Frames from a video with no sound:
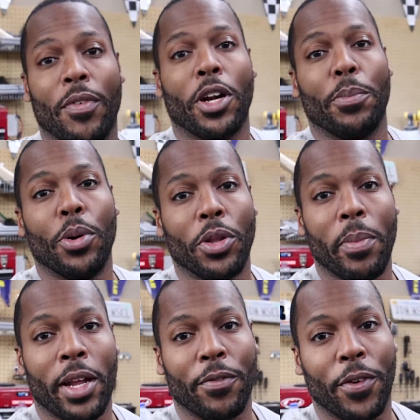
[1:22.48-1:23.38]
I've already pulled the
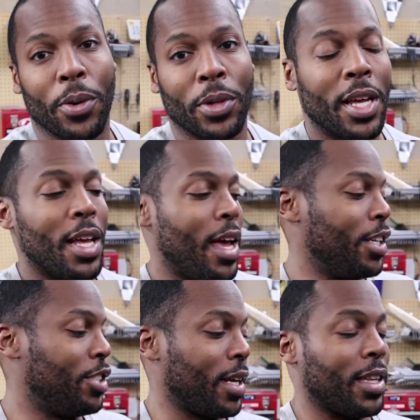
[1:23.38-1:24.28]
manifold
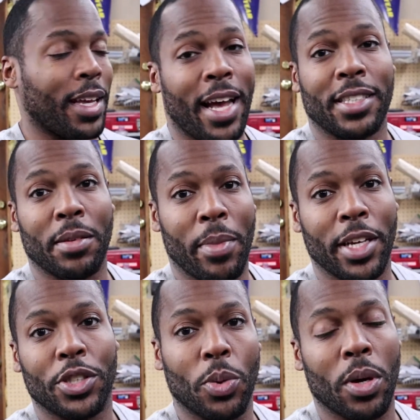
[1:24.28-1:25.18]
and checked the gasket to
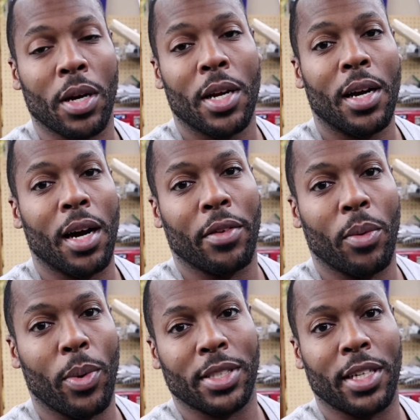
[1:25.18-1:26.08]
make sure
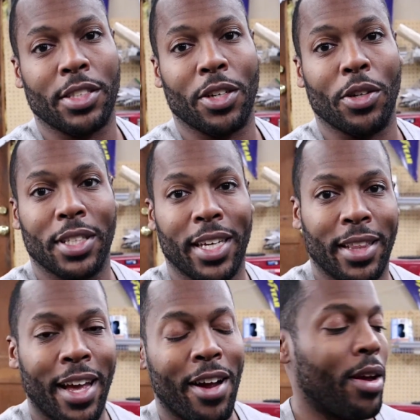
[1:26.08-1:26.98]
there wasn't any exhaust
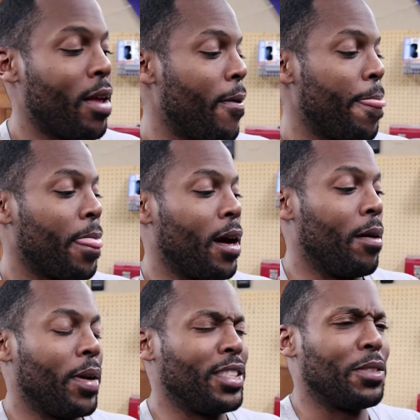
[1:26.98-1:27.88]
leaking there.
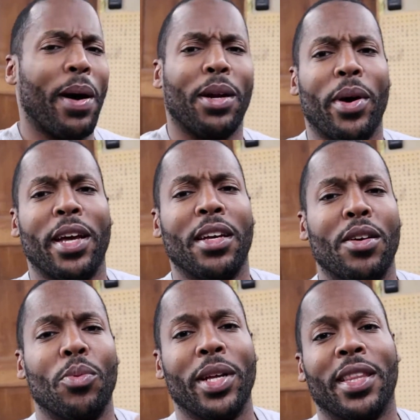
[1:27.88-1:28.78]
And just by the way,
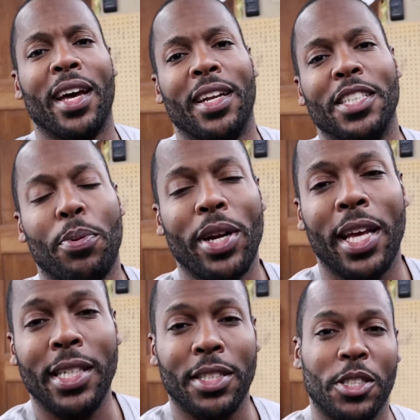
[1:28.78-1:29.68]
with that, it's pretty
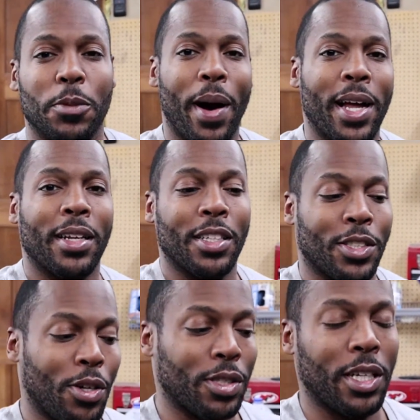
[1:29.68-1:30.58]
easy to spot an
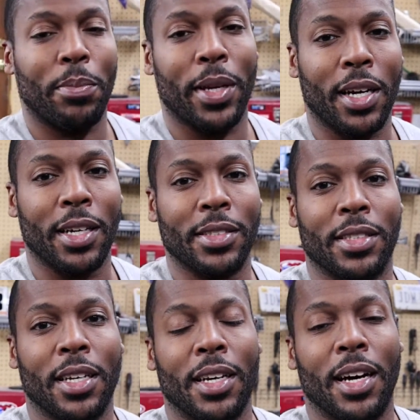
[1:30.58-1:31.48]
exhaust leak
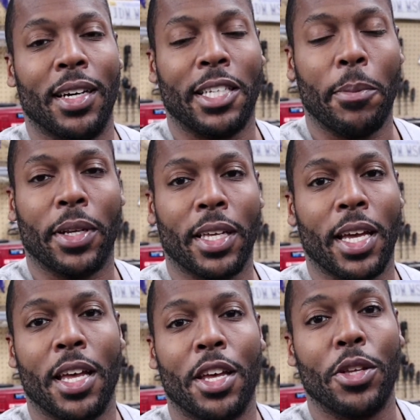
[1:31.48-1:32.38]
because
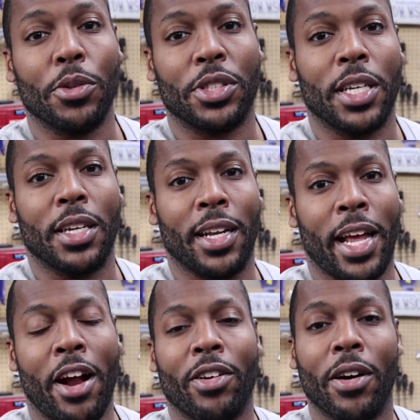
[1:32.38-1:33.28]
typically you'll see an
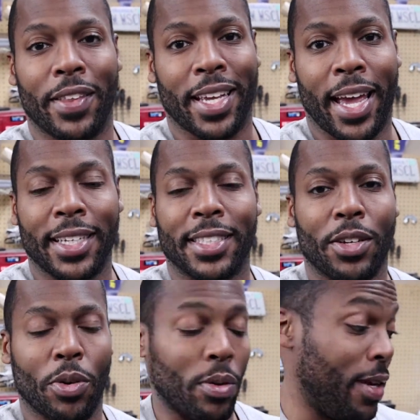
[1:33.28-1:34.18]
area of the
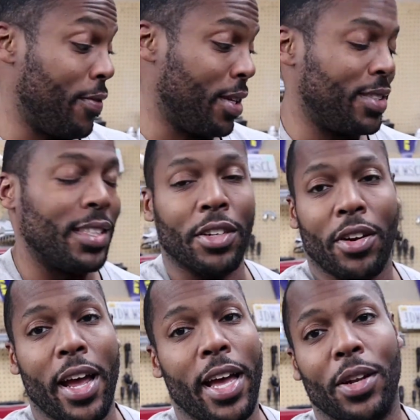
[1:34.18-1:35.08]
gasket or even the
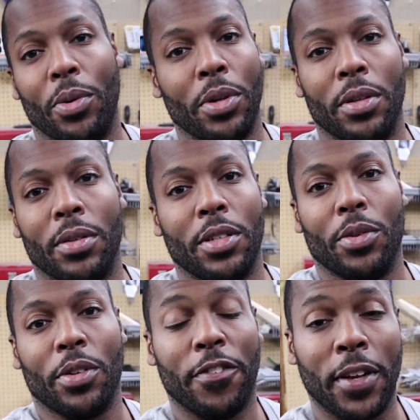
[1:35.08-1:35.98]
cylinder head or, you
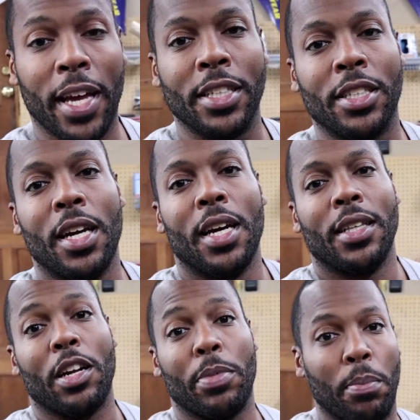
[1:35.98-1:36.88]
know, the flange
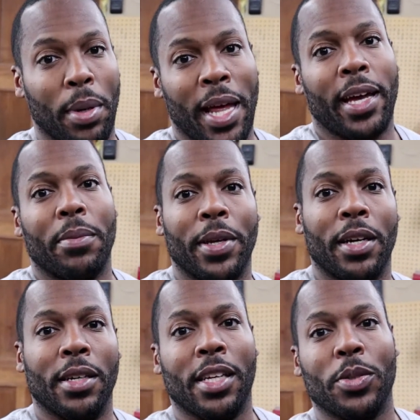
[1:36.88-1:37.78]
that'll be black
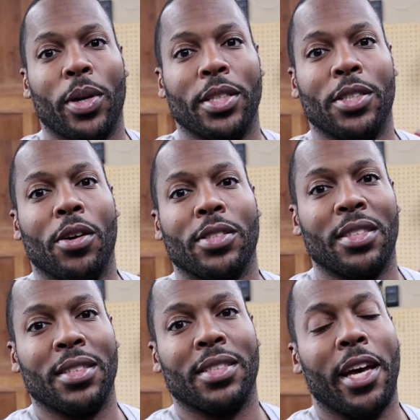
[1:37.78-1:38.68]
because that's where exhaust
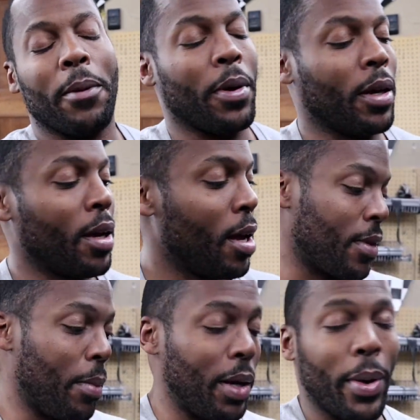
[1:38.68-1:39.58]
is escaping.
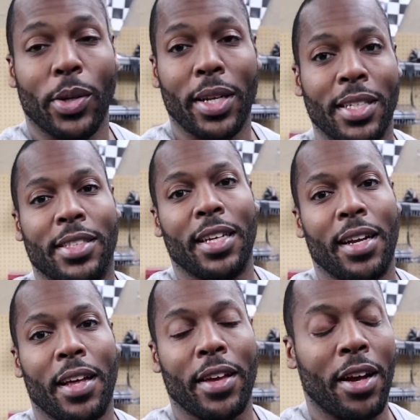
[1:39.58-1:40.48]
But anyway, so I didn't see any
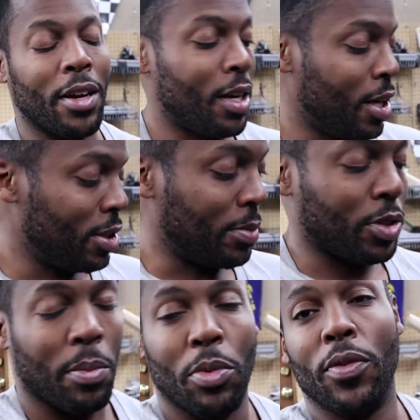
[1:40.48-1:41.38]
of that there. So I'm just
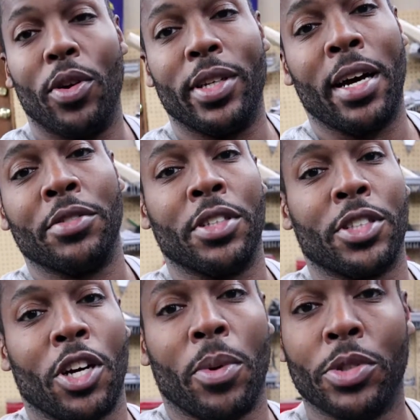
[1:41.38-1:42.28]
gonna move on down to the
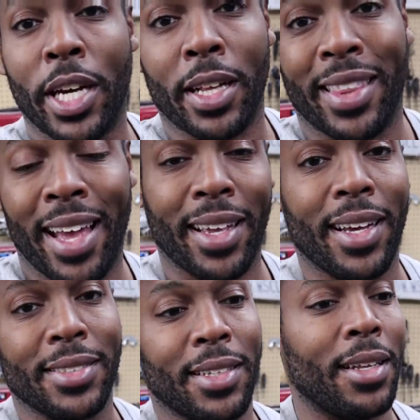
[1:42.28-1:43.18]
turbo, check that
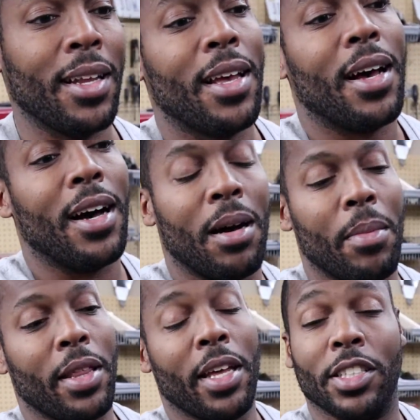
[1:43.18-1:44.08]
gasket,
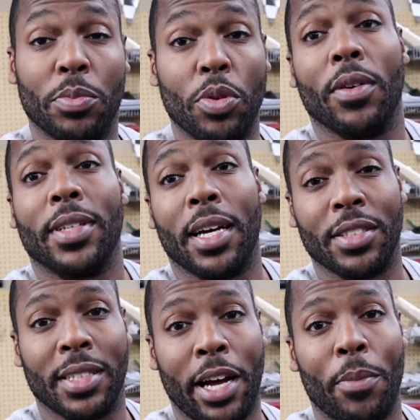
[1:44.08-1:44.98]
and then just move on down
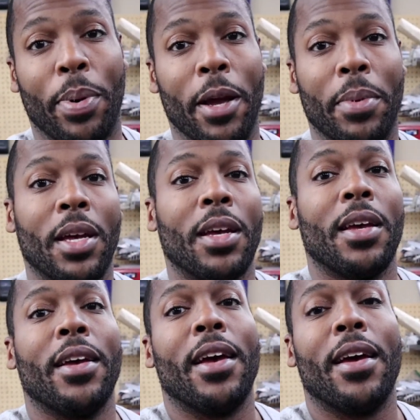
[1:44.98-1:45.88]
to the downpipe
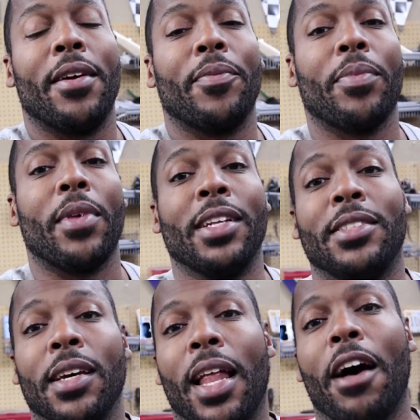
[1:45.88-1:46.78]

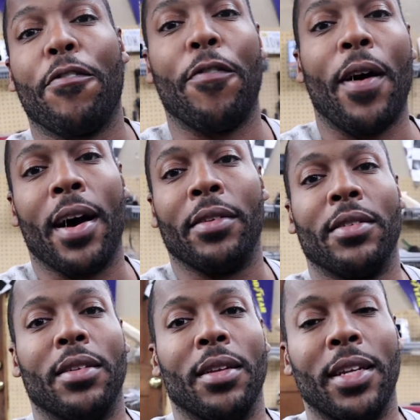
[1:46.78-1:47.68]
until I
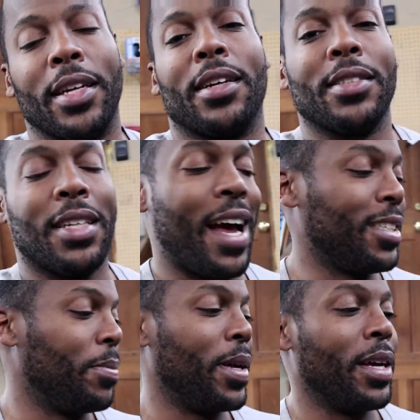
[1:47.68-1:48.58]
find the leak, because it
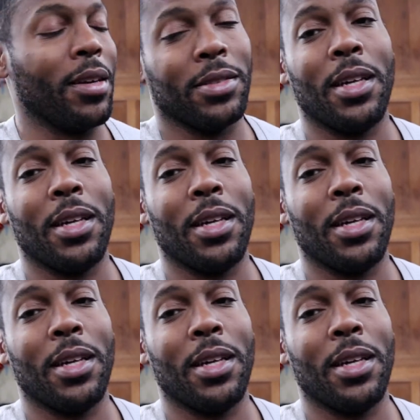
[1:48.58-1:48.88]
has to be in there